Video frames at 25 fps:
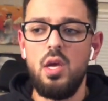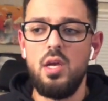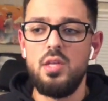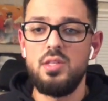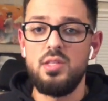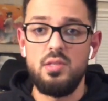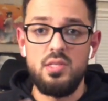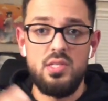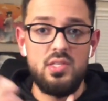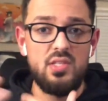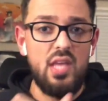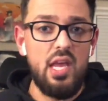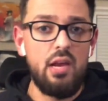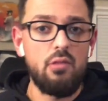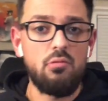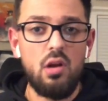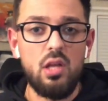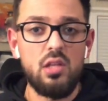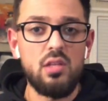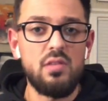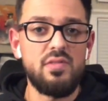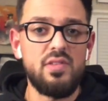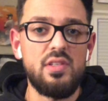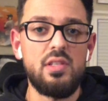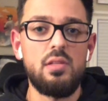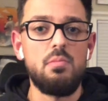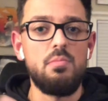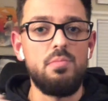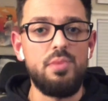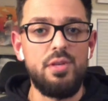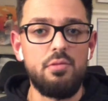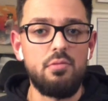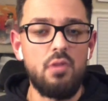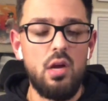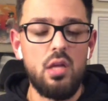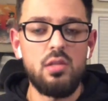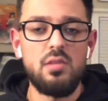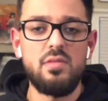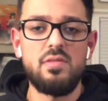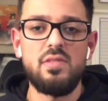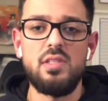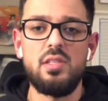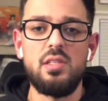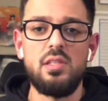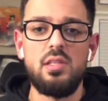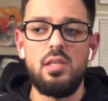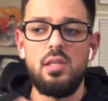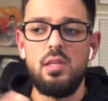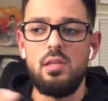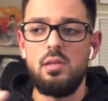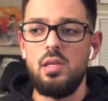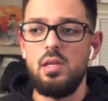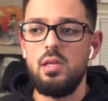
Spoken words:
to stay relevant and be relevant.